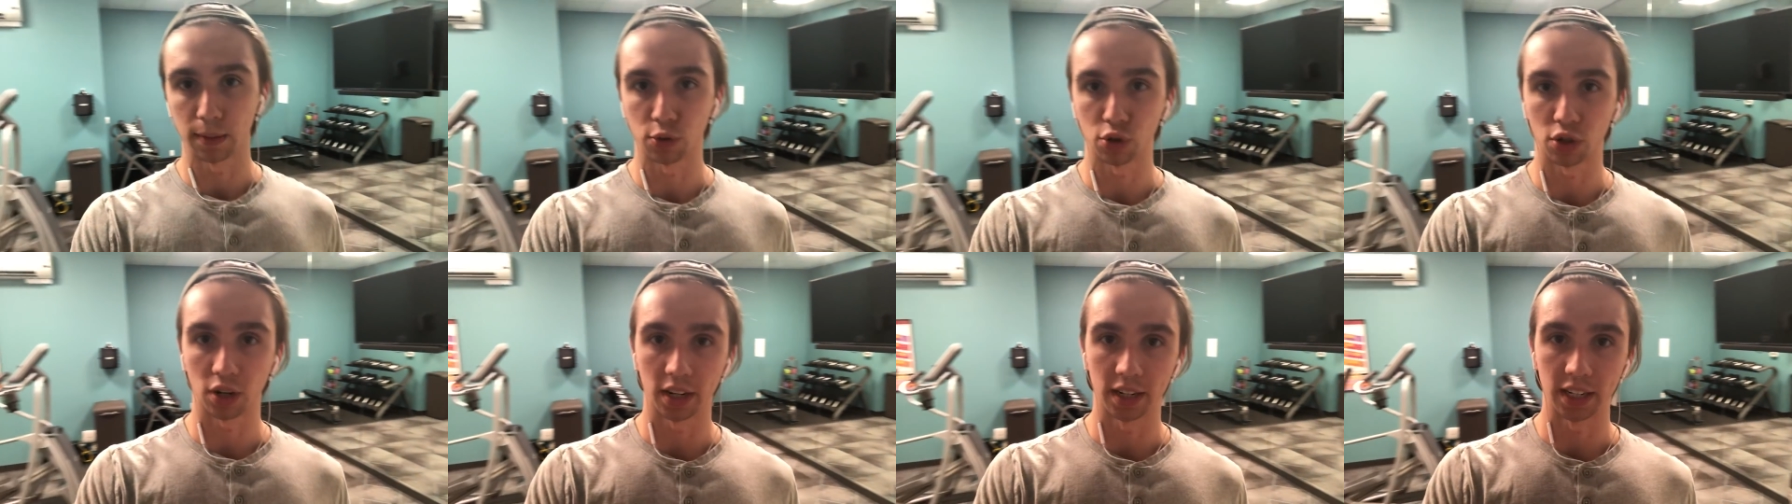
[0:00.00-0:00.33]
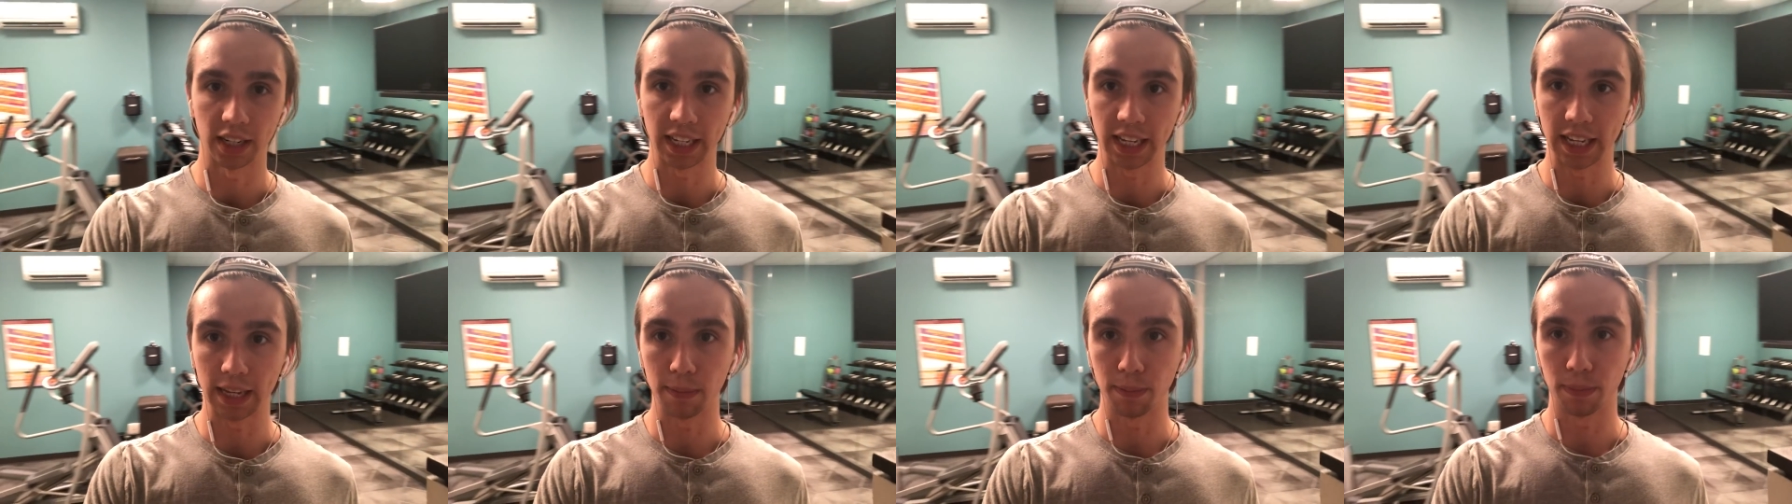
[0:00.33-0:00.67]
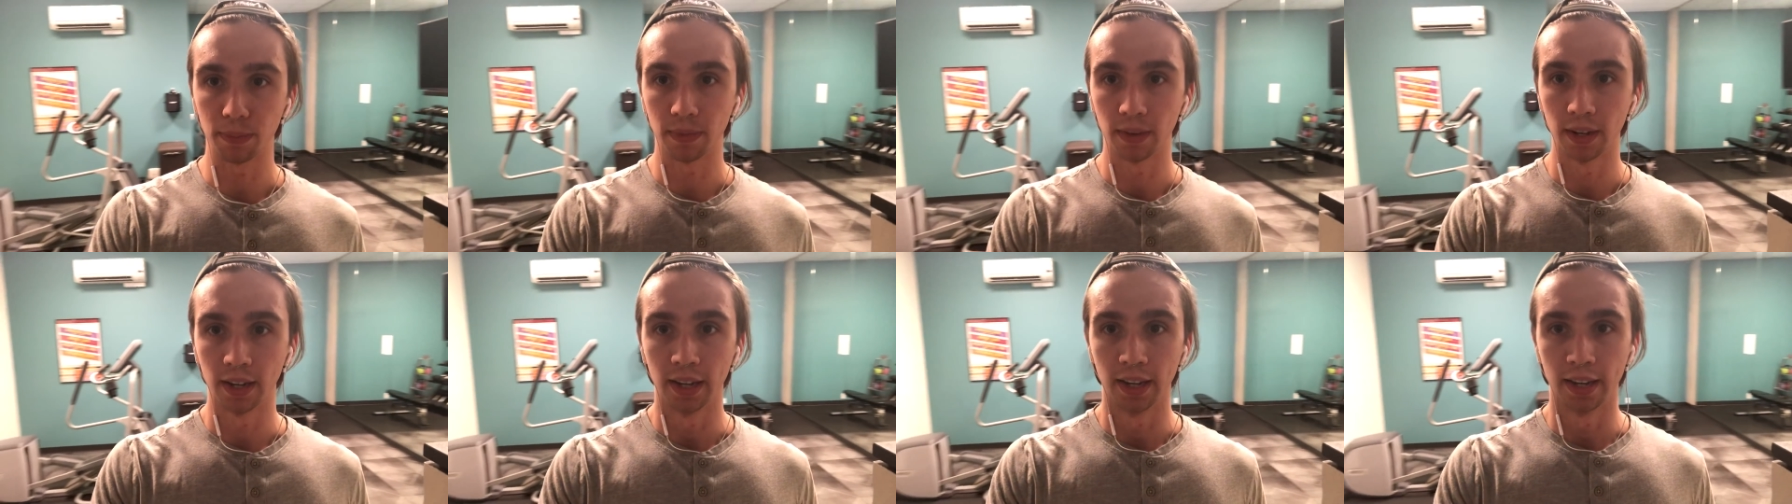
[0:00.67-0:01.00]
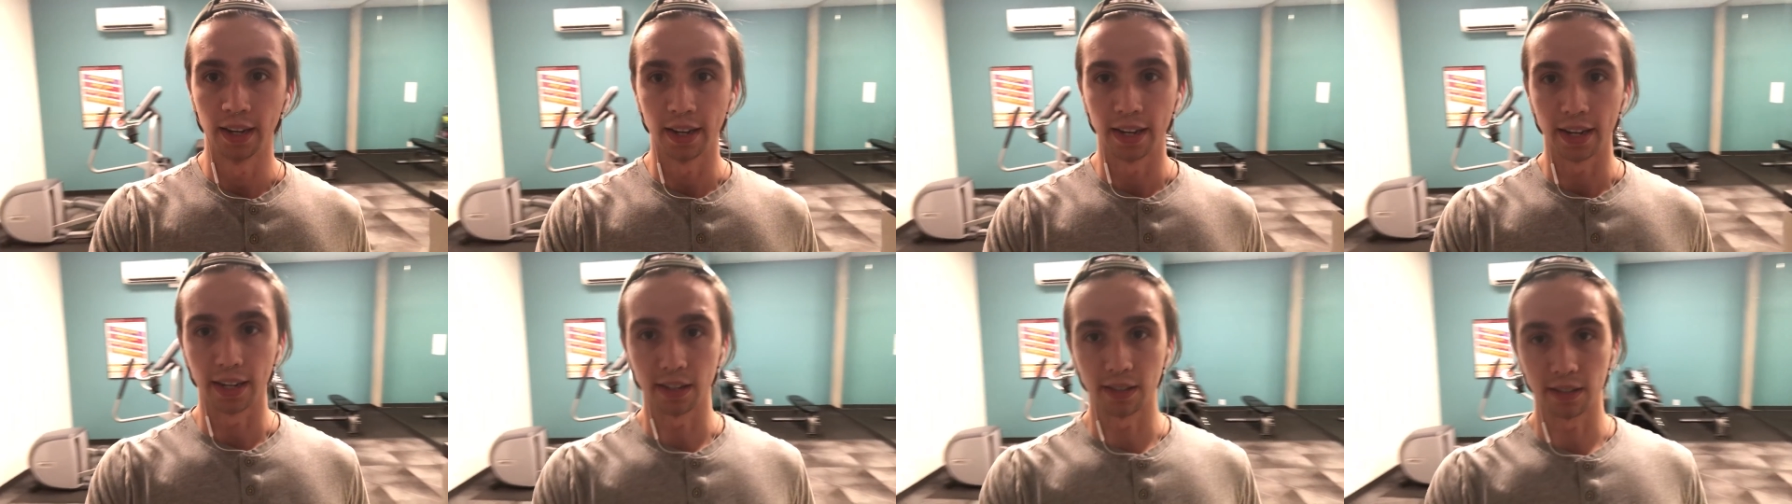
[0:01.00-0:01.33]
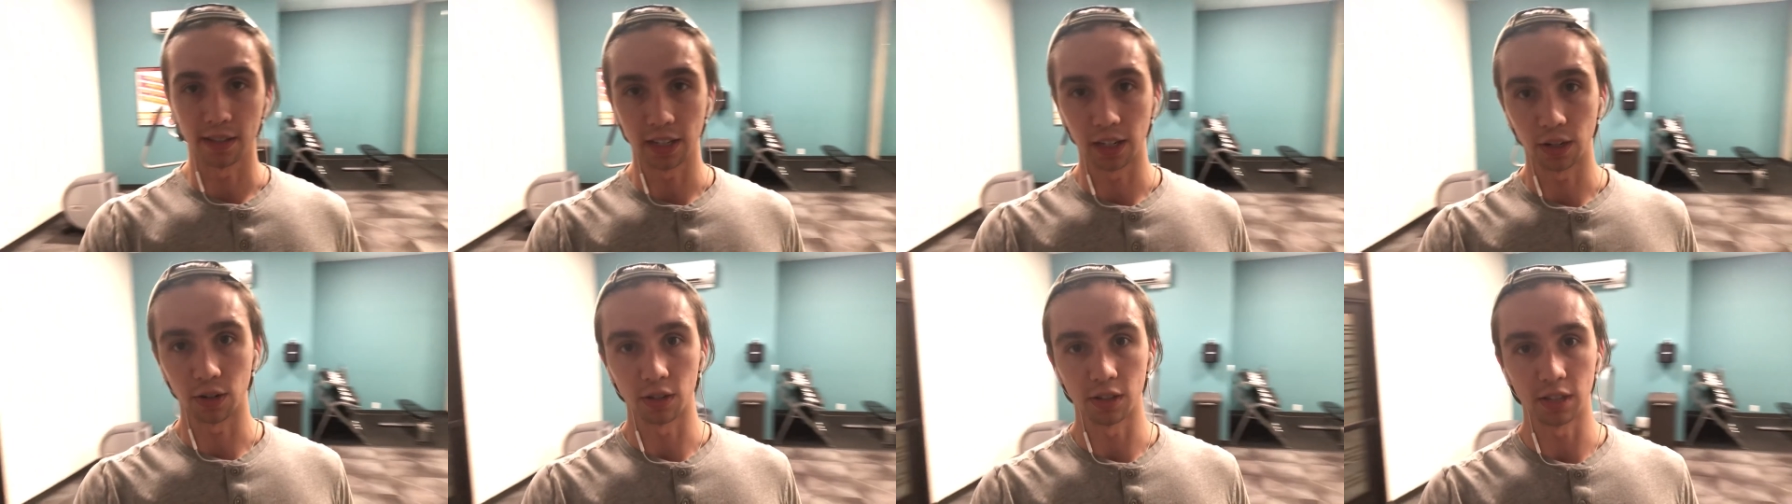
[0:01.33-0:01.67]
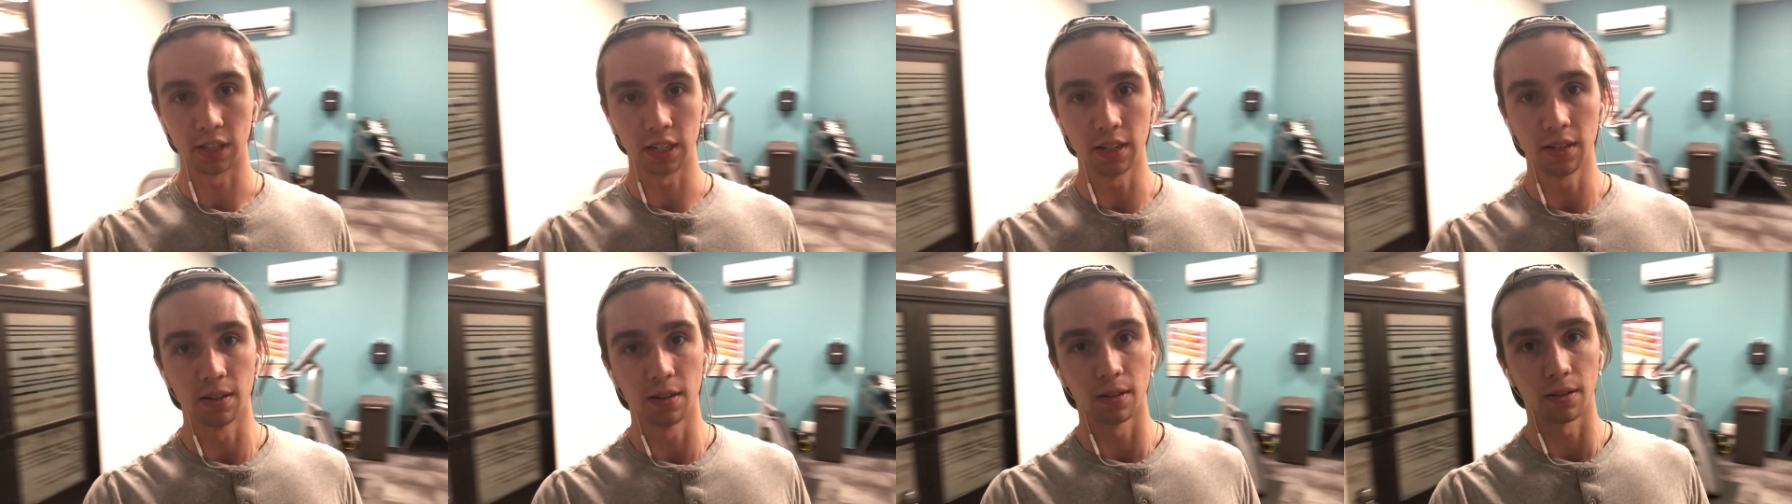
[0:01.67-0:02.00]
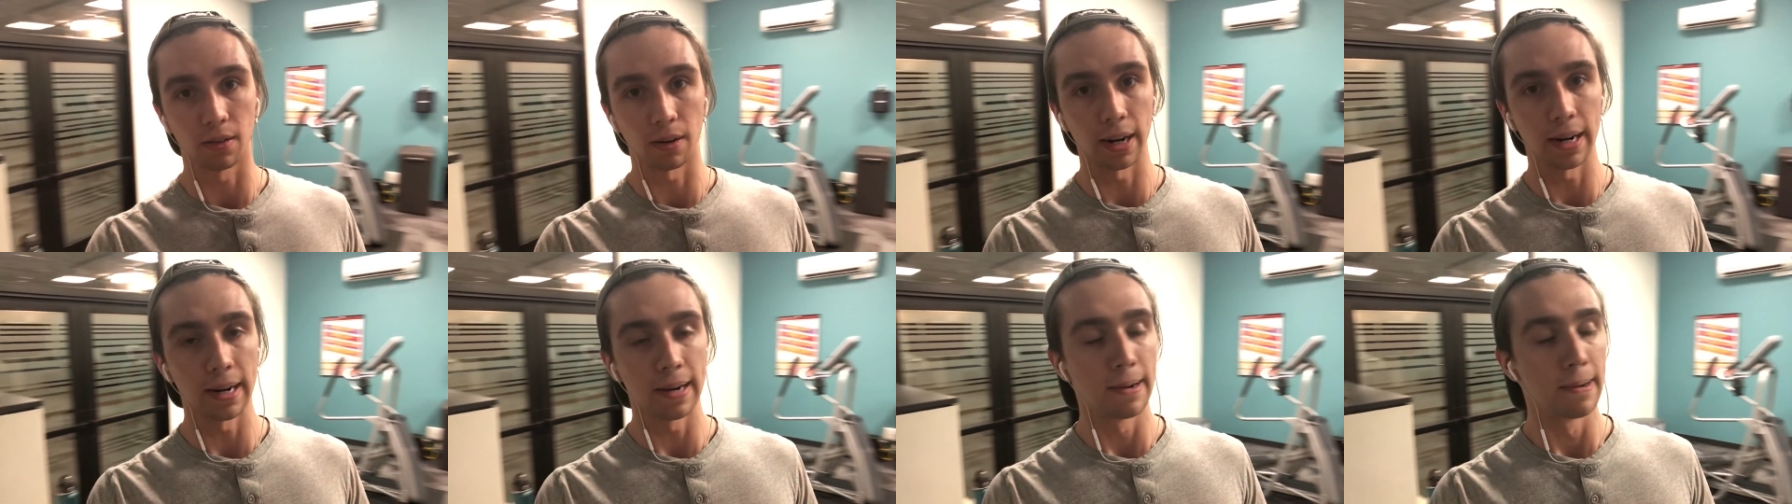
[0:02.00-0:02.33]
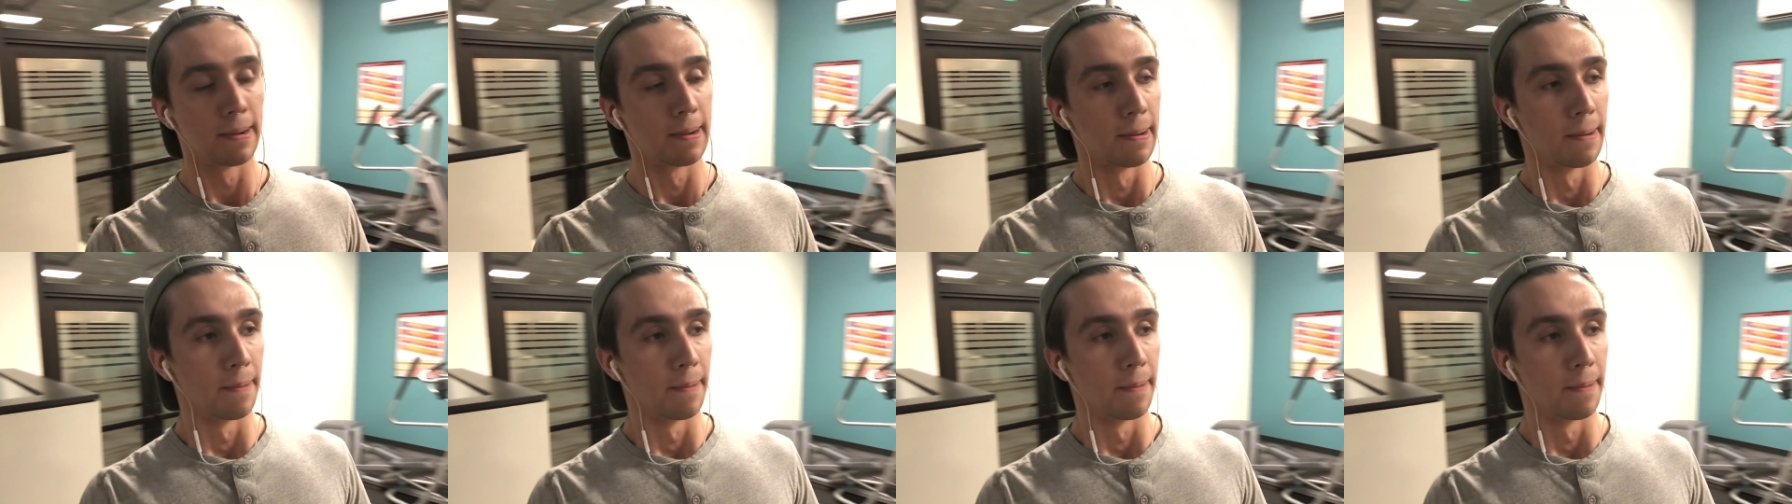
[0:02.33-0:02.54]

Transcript: I'm trying to keep in secrecy, right?